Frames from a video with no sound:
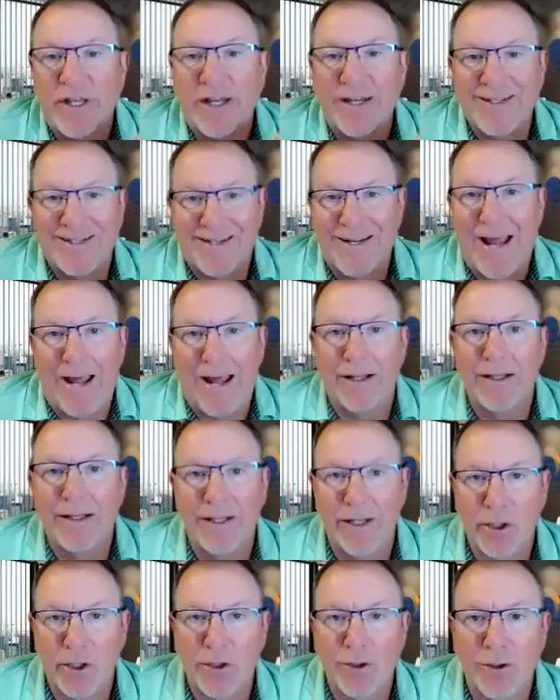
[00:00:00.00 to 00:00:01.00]
said he's an
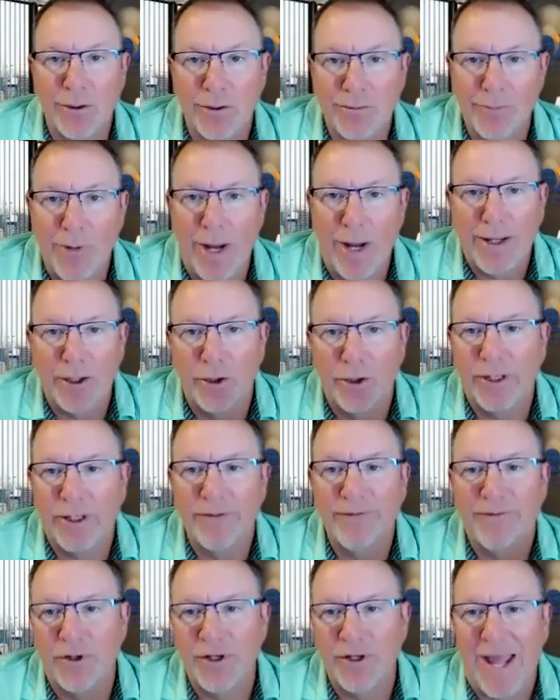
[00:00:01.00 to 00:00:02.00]
analytical, right?
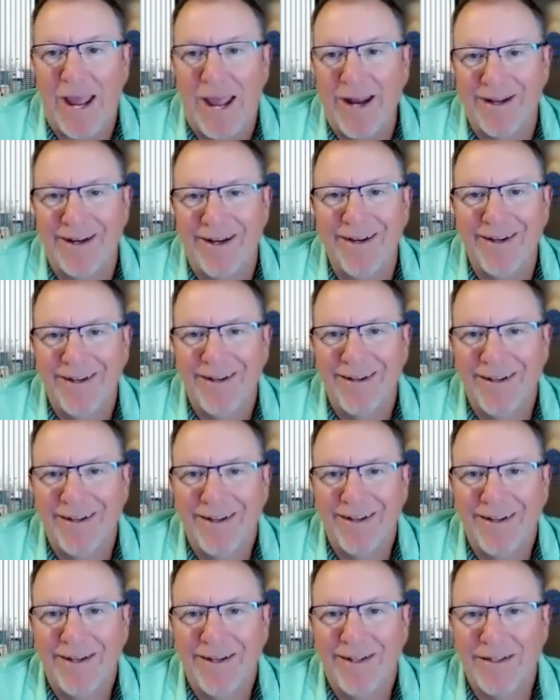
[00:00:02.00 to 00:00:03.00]
Looking for data.
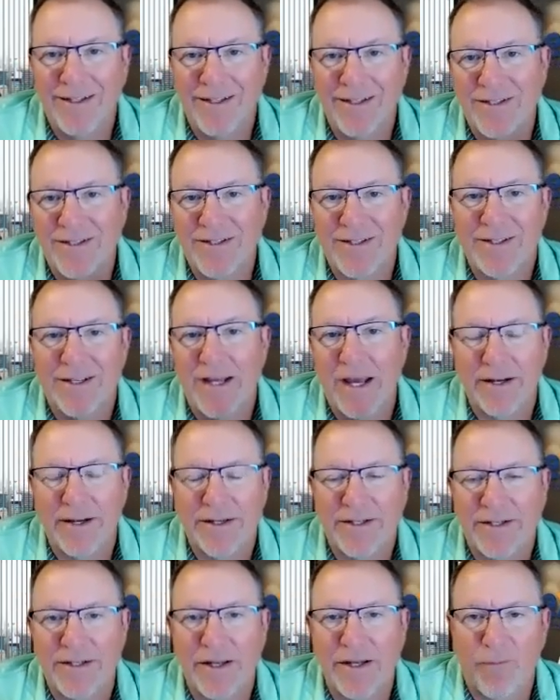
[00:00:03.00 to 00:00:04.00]
This is the kind
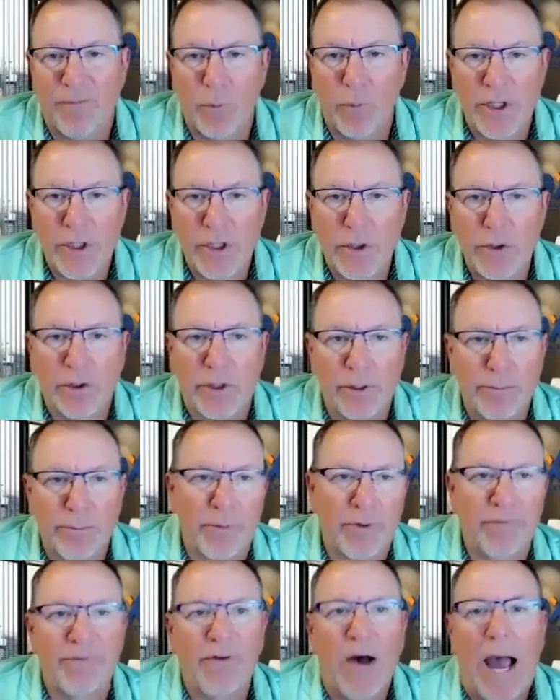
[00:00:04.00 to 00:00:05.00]
of stuff where you can
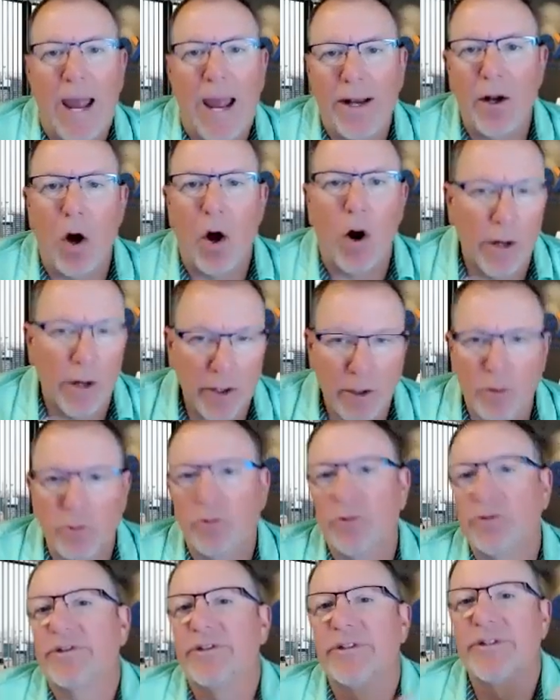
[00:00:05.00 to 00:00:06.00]
provide
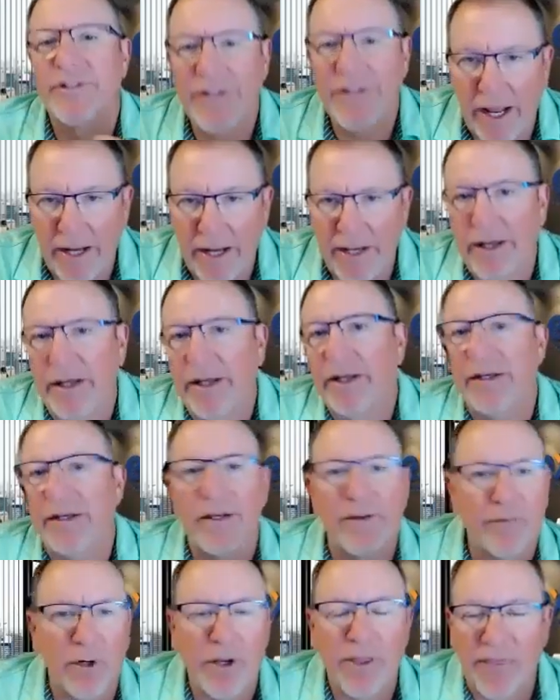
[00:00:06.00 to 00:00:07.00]
articles and data and
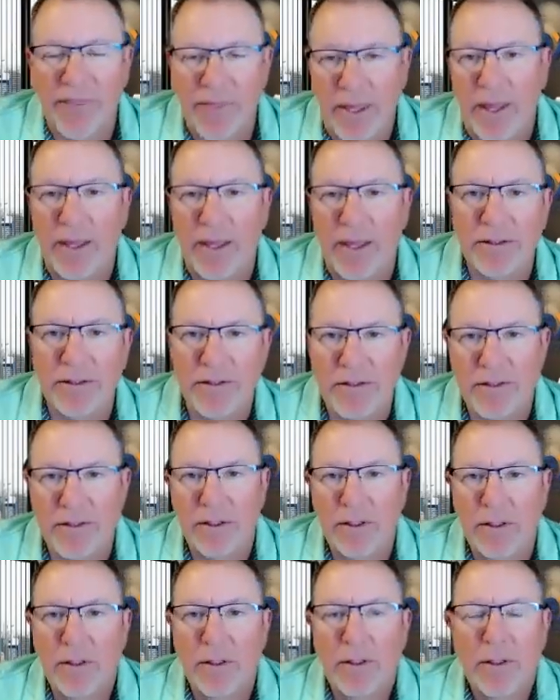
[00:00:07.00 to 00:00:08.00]
different
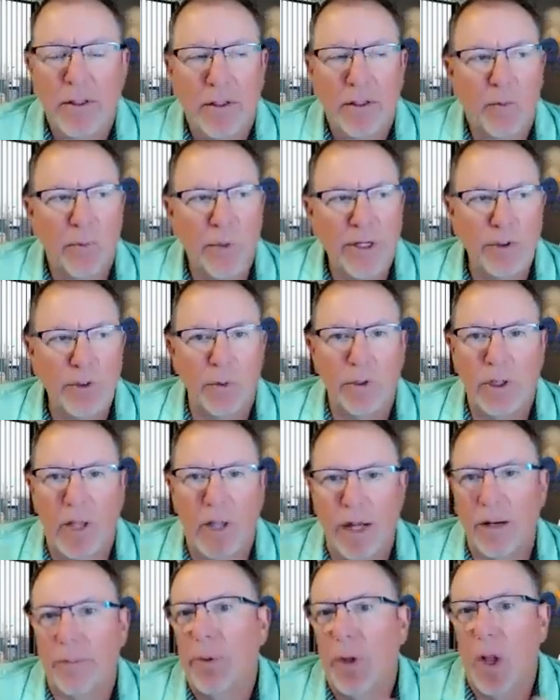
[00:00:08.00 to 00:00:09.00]
things. We do a
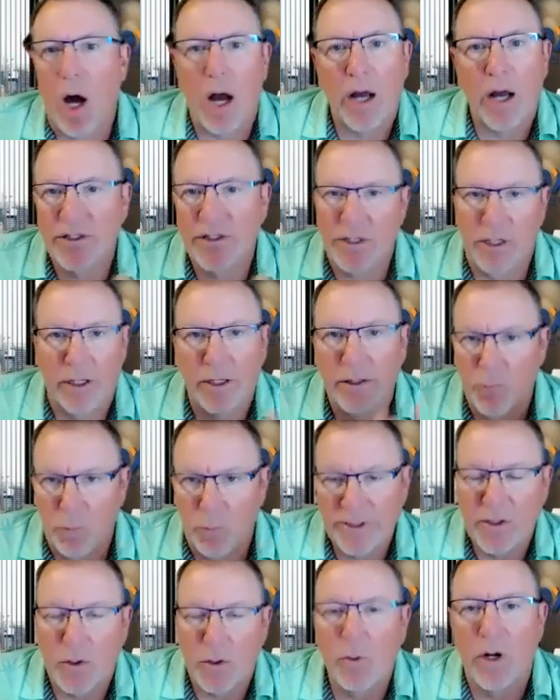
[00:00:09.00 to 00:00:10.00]
lot of blogs on
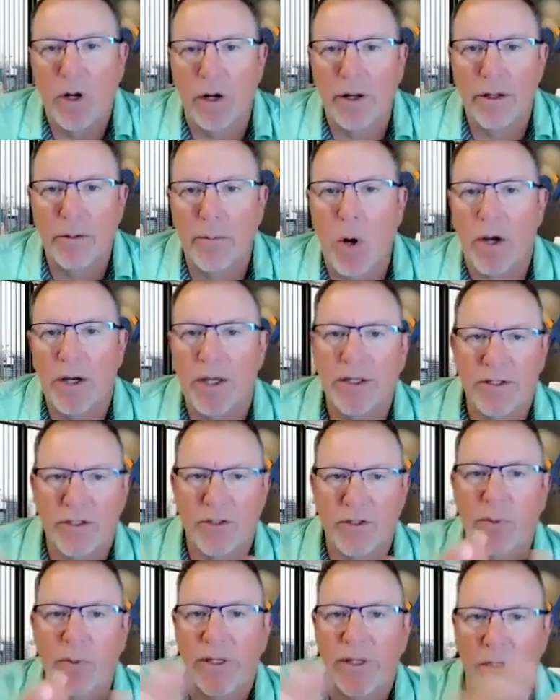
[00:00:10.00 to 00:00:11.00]
what's going on in the market,
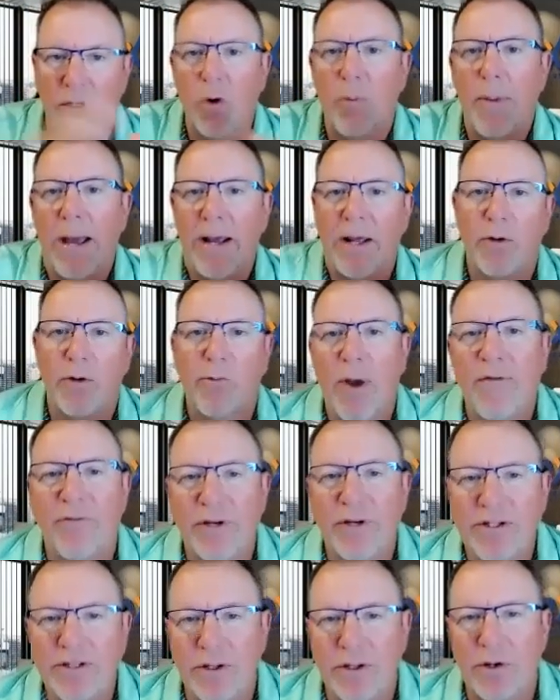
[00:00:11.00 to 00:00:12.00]
so we can go back and
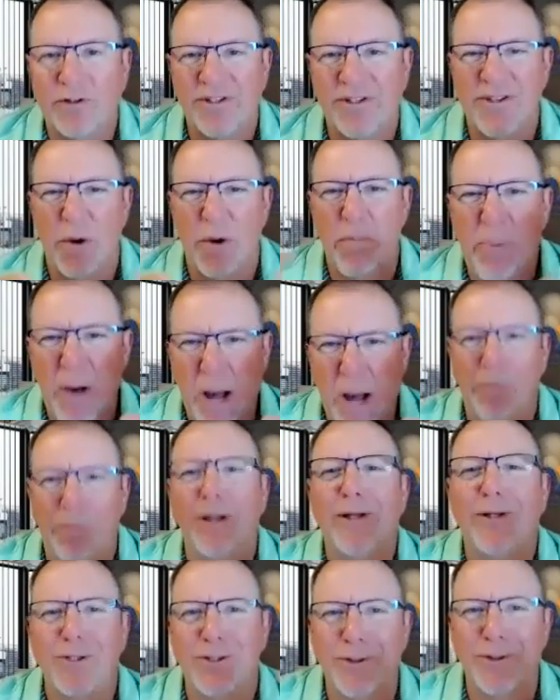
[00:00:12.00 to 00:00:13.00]
reference those, and they're
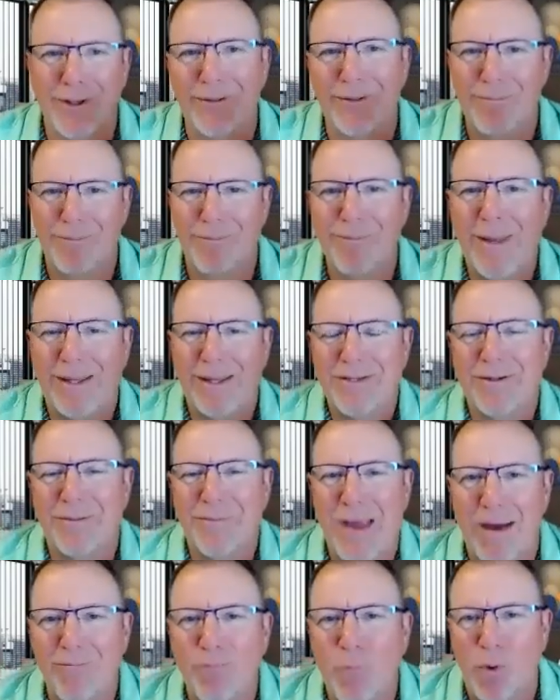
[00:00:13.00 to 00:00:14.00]
published, so it makes them
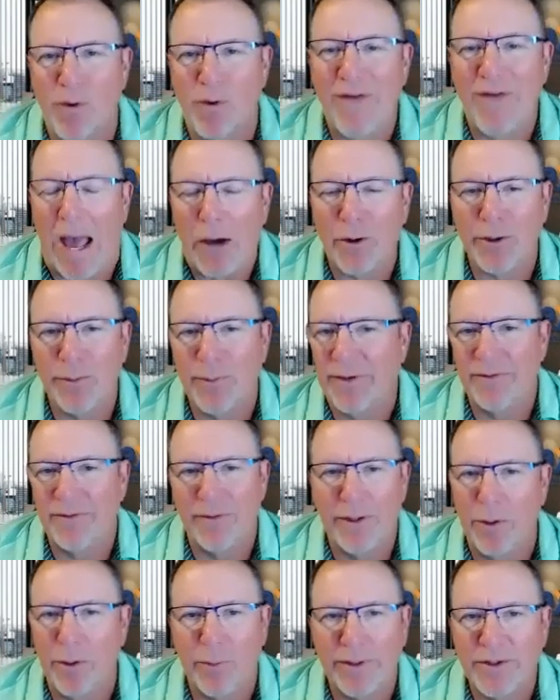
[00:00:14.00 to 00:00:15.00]
have more value,
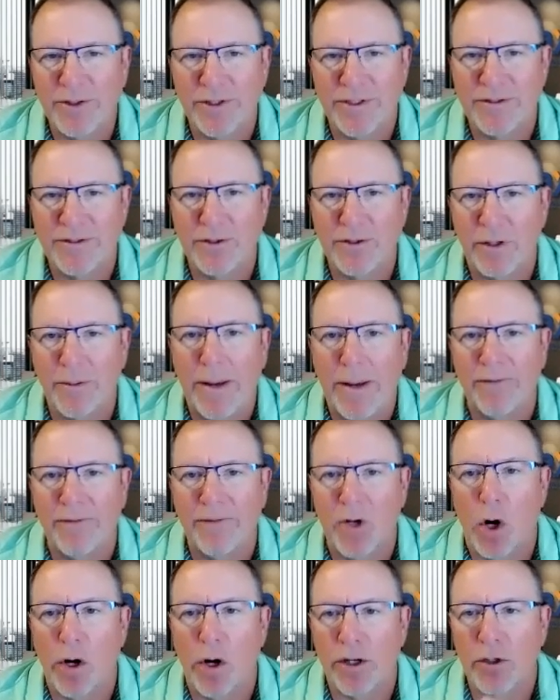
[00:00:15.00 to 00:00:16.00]
even though we just took them out of
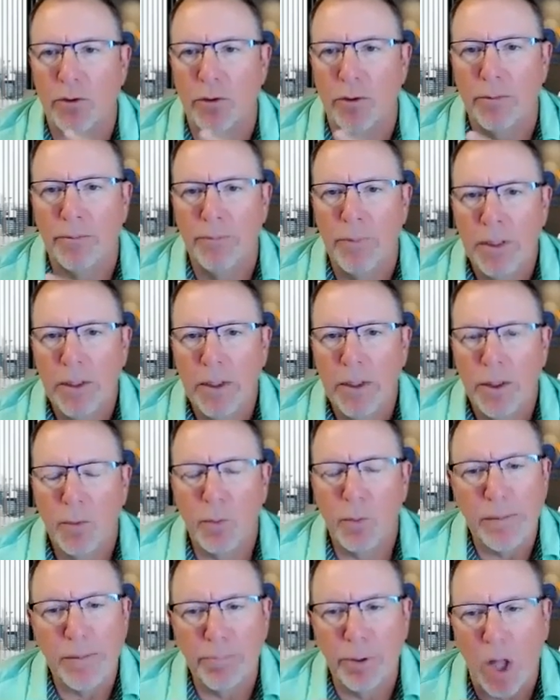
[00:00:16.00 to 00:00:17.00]
an article and
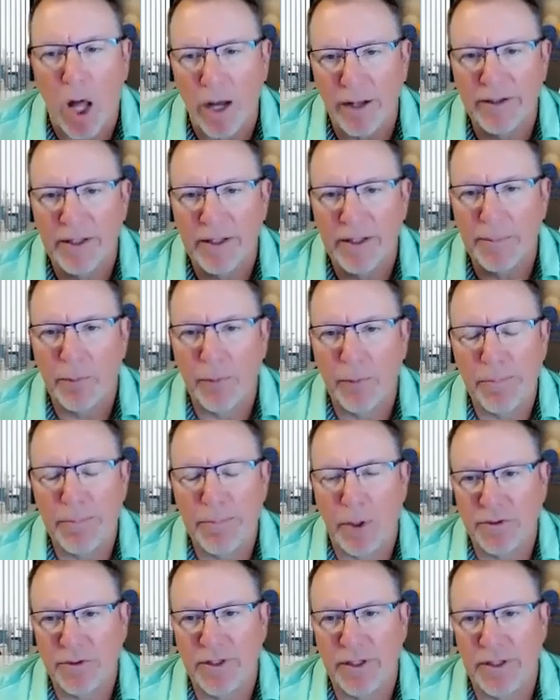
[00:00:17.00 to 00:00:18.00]
reblogged them and
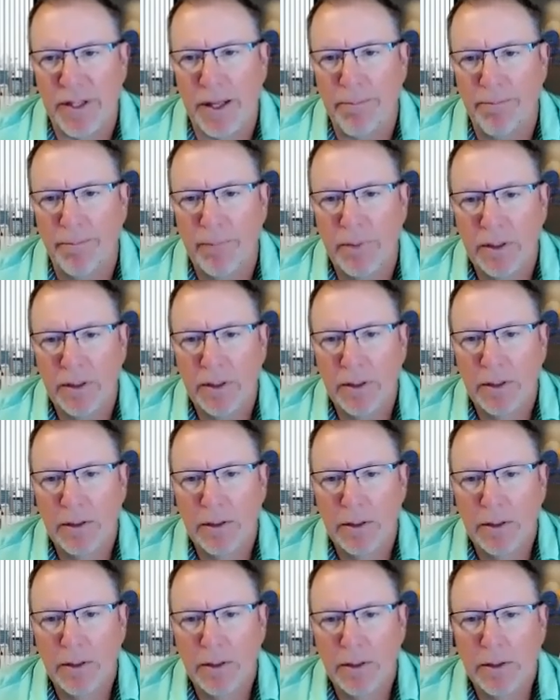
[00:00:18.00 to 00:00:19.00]
reposted them.
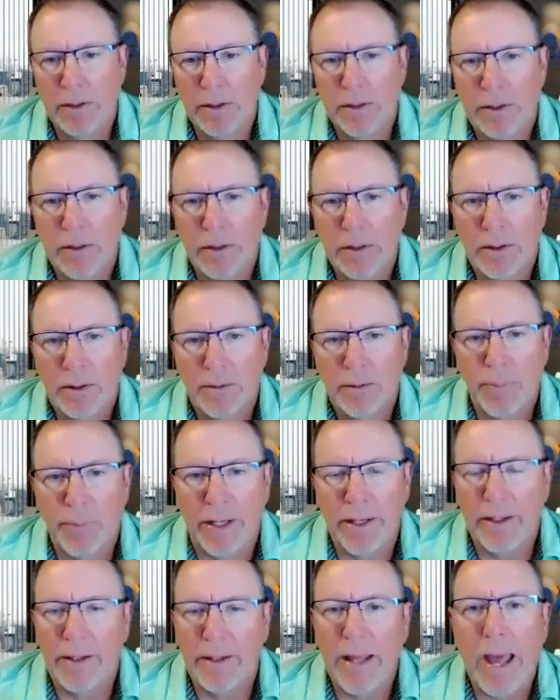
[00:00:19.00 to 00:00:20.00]

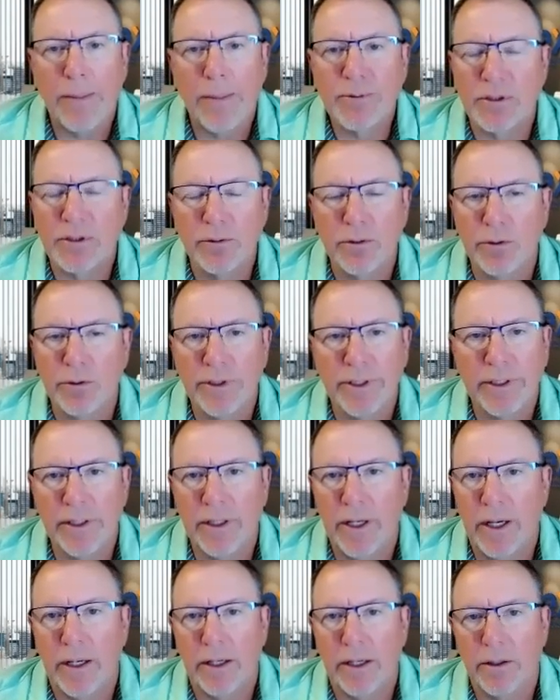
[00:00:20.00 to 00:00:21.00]
But
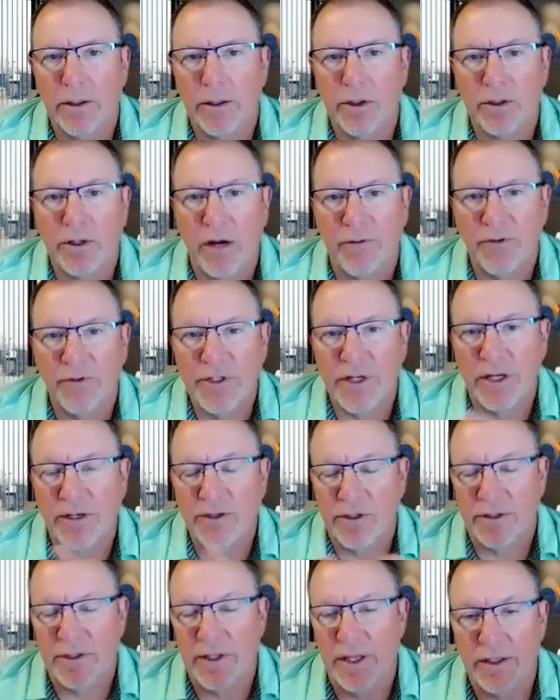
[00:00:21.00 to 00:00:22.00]
absolutely good
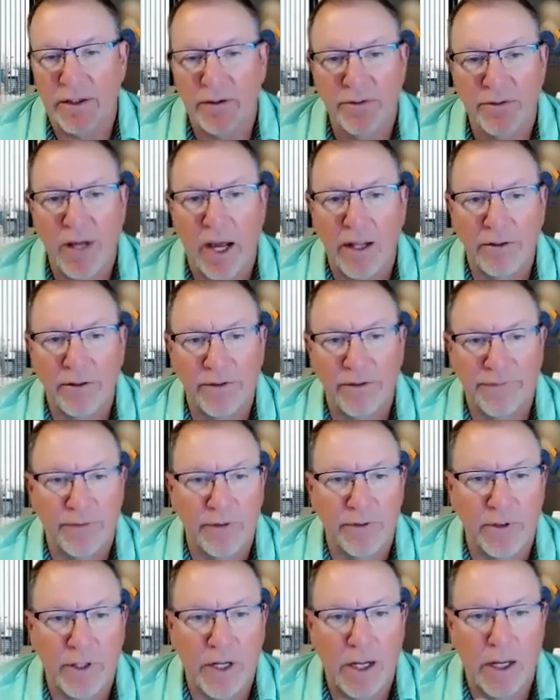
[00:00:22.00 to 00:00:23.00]
conversation. Thank you, Tyler,
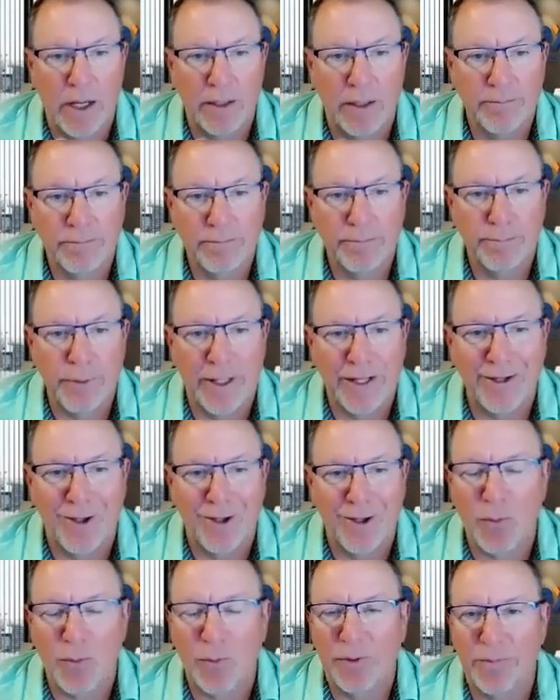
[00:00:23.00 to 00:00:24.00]
for playing
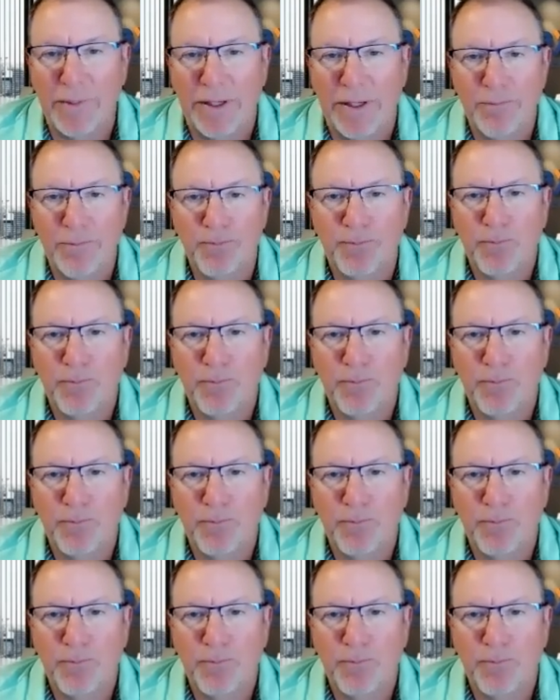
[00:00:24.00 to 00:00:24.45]
along with me.